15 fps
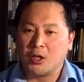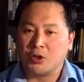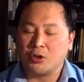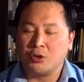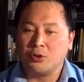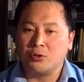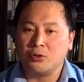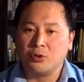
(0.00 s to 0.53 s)

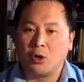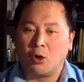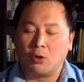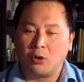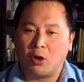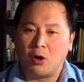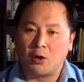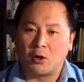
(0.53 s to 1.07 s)
you no
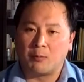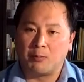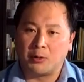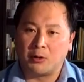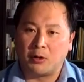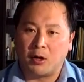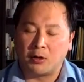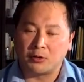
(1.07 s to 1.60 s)
longer
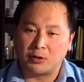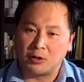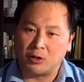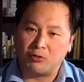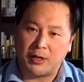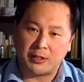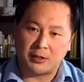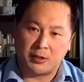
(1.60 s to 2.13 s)
belong to the
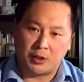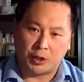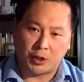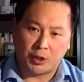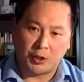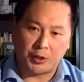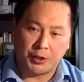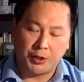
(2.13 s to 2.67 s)
rest of the
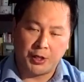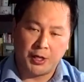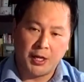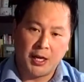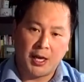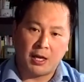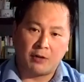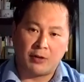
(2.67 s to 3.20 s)
herd and